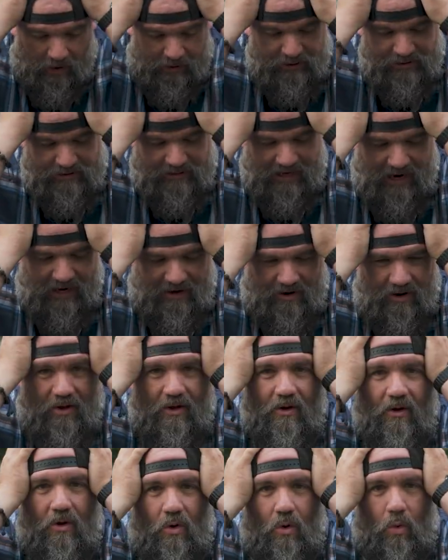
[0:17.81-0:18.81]
understand
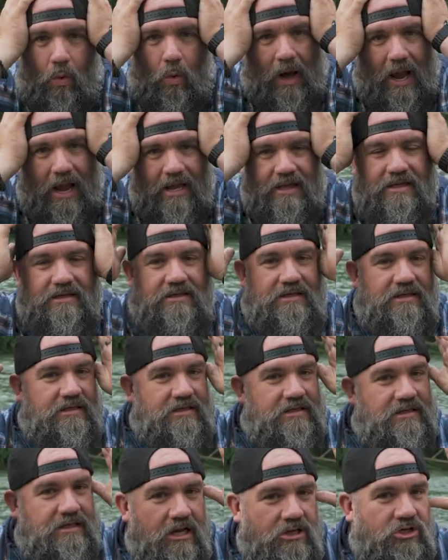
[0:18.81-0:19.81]
why this is
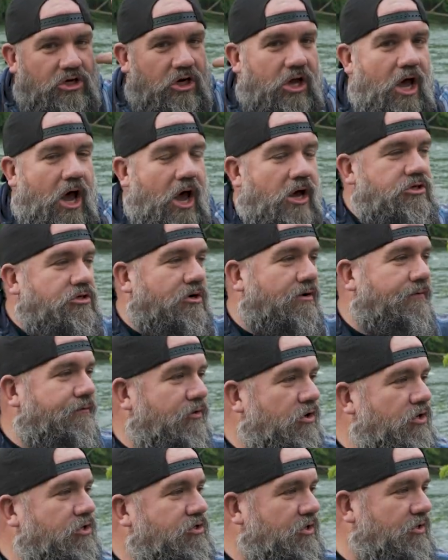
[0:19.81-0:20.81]
such a
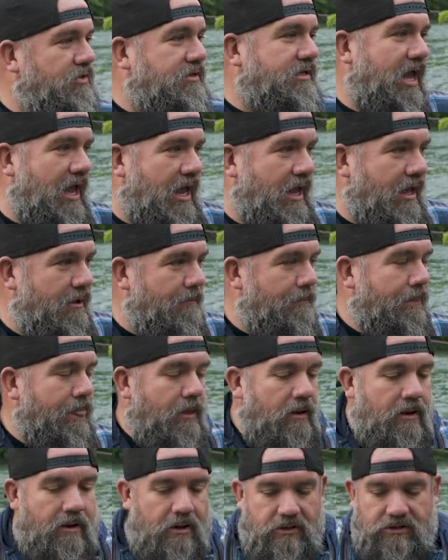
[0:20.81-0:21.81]
controversial take.
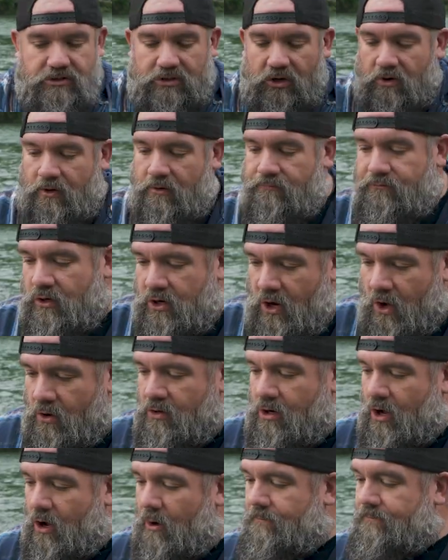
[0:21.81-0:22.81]
So if you
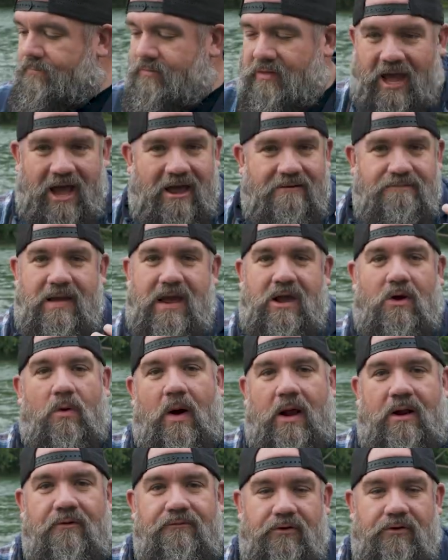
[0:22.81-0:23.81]
don't know, I've made quite a